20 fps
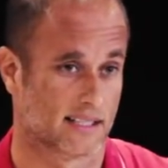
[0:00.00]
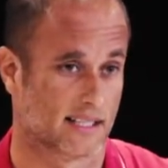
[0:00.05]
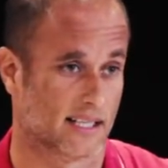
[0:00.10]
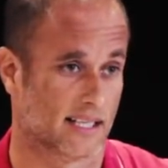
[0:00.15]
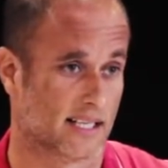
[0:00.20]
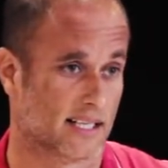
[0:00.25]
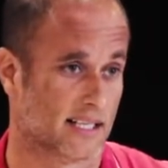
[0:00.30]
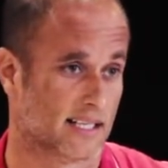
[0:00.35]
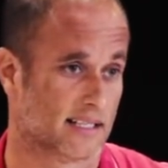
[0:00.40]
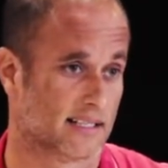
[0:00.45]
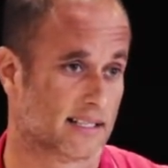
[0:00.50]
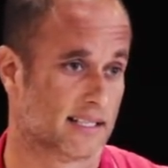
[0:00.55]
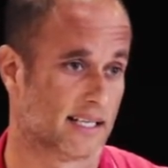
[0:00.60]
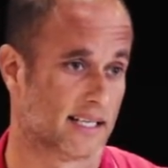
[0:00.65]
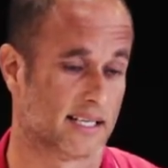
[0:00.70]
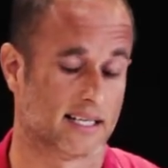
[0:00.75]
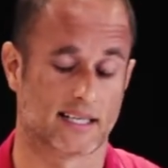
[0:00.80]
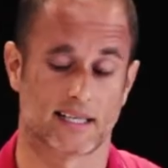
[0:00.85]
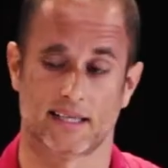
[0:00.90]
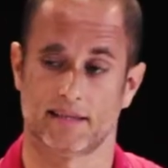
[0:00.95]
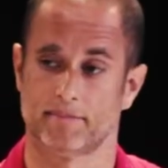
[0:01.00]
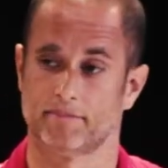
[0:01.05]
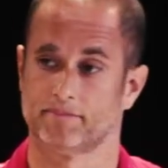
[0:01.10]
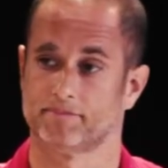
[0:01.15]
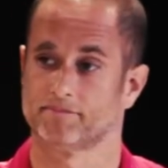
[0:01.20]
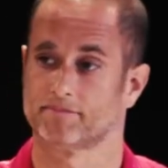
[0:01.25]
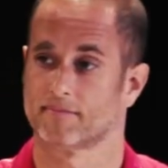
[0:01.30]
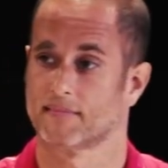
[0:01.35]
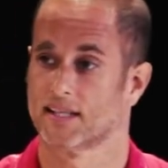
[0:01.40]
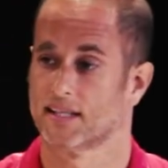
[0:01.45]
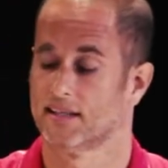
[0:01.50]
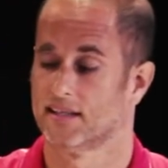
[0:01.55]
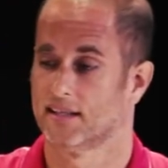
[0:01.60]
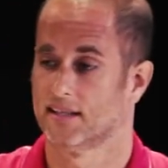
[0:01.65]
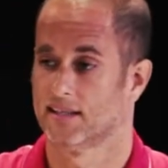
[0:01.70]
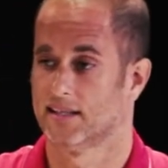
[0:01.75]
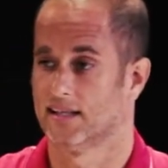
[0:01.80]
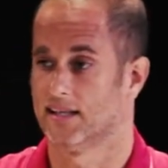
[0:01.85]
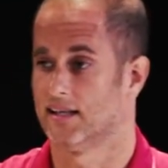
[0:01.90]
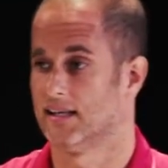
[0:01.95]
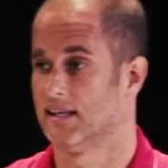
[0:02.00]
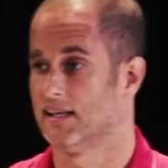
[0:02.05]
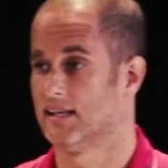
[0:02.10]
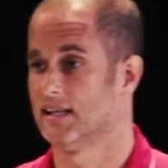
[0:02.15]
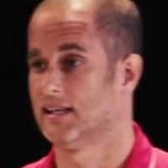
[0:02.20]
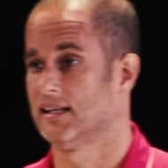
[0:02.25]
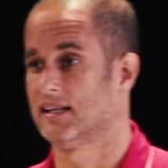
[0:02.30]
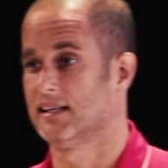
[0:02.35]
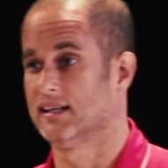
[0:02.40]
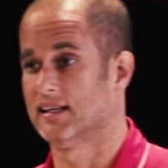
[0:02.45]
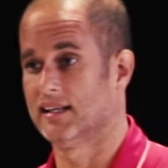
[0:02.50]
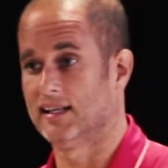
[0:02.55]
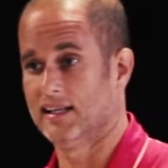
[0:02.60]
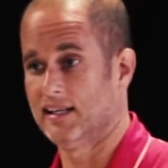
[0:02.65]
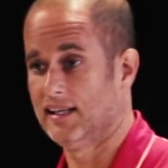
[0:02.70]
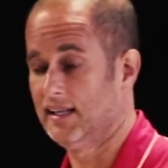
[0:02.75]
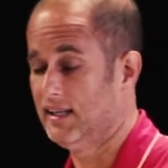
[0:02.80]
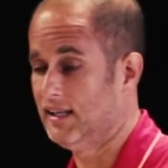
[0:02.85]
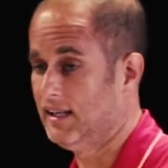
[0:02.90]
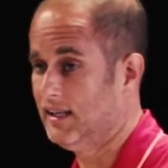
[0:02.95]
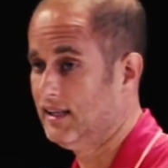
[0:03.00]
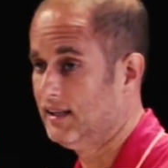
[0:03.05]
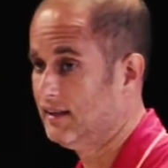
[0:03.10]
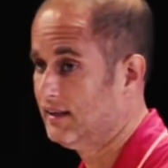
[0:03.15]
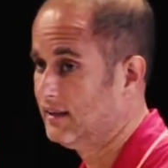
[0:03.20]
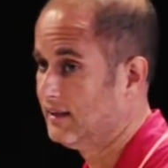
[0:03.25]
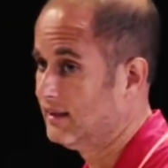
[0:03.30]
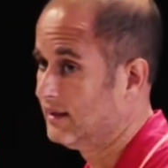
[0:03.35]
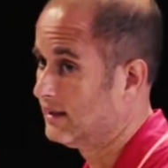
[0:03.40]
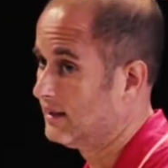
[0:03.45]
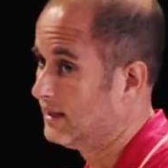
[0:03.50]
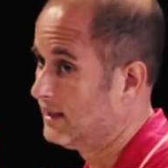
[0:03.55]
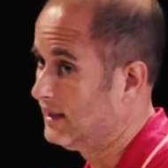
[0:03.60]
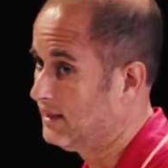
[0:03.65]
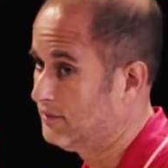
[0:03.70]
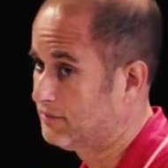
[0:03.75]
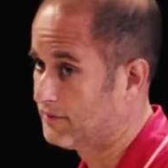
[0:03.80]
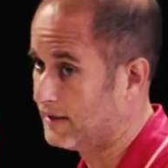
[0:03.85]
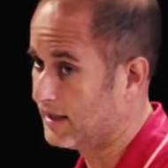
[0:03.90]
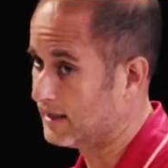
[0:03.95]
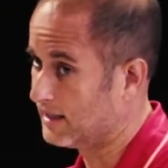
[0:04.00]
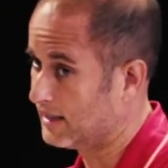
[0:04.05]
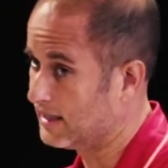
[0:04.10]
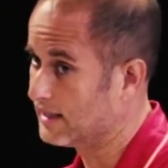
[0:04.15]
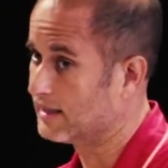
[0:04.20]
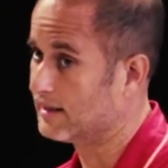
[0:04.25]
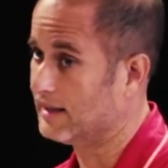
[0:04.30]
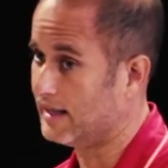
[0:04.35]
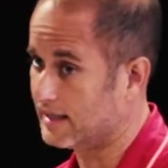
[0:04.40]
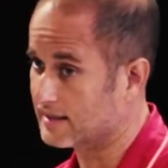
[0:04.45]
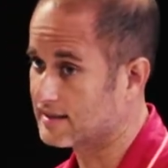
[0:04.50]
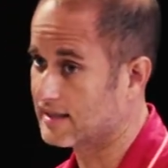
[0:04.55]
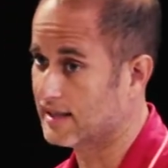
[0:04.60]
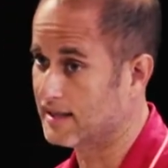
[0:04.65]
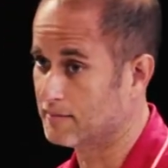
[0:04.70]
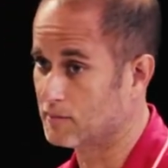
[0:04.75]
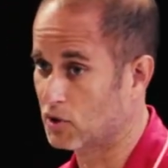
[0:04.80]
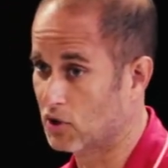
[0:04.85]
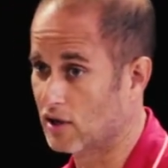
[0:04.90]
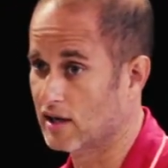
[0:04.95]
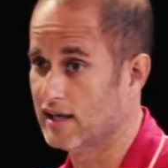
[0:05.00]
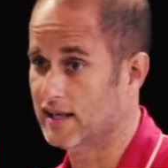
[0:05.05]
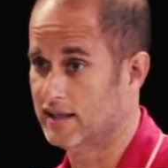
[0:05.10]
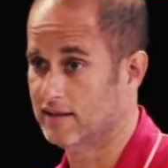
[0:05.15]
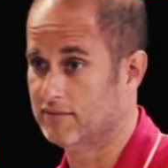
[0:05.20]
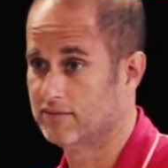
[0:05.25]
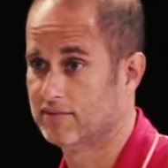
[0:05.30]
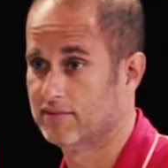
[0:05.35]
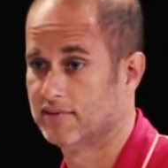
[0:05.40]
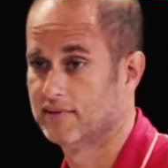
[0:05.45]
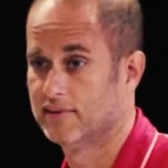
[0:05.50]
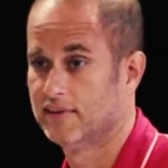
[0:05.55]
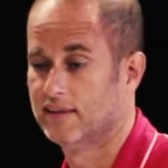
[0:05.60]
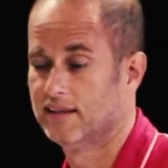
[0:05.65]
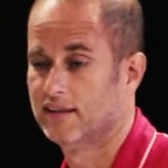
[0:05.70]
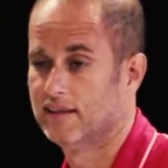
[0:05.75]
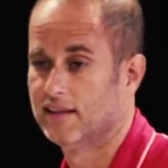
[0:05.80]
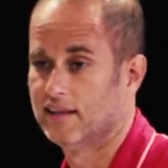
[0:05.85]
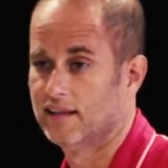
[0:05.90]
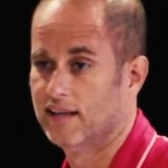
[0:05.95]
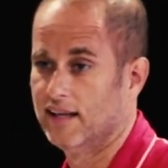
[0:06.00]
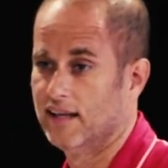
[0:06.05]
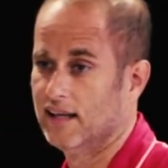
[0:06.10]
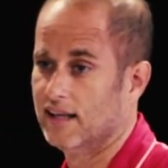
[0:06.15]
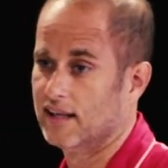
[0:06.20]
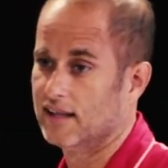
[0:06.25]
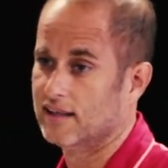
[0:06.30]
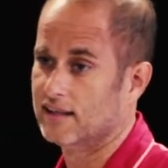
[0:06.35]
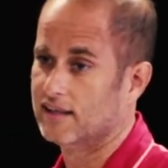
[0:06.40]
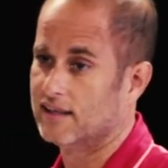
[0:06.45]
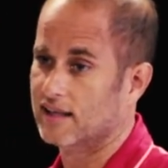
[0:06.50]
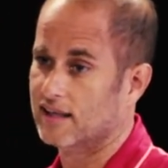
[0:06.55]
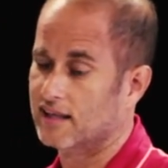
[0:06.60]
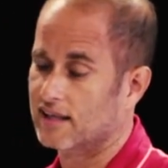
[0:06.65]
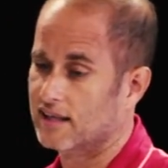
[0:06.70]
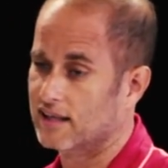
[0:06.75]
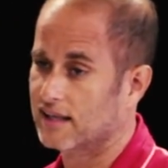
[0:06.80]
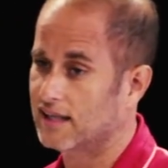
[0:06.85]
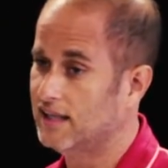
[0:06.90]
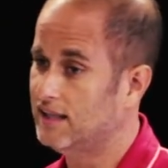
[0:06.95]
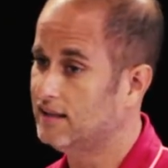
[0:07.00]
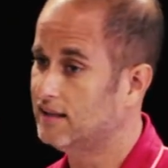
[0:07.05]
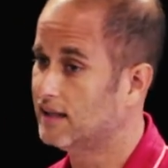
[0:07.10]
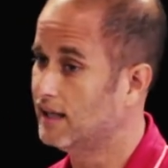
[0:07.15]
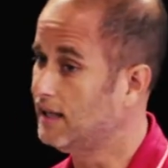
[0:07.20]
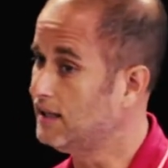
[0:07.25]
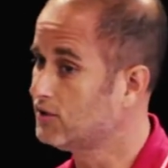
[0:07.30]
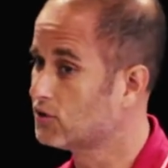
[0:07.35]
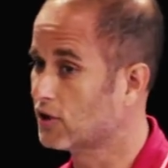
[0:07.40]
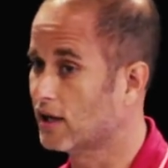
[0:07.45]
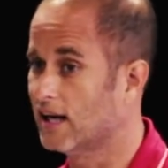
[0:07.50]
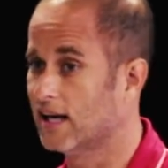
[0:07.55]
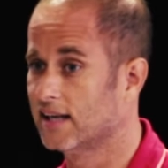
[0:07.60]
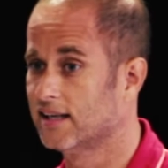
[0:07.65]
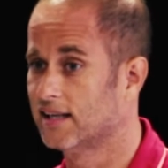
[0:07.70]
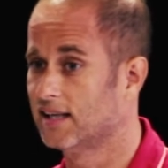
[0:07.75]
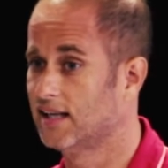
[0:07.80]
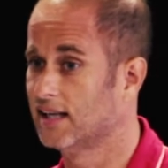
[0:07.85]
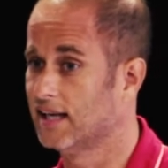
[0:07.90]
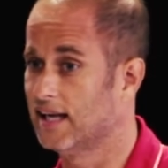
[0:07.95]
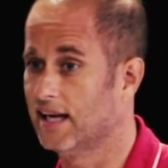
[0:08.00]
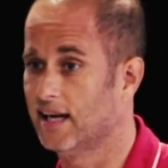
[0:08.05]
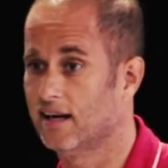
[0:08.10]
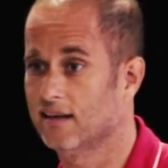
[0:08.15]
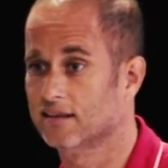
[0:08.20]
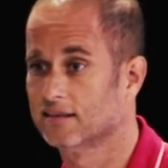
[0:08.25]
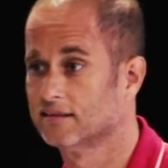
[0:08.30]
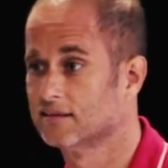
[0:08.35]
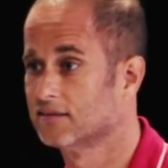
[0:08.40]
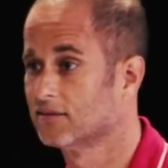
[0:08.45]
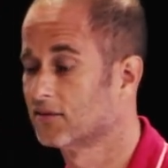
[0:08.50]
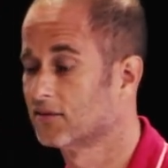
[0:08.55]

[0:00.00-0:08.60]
And he fell into that same grave. And he tried to get out,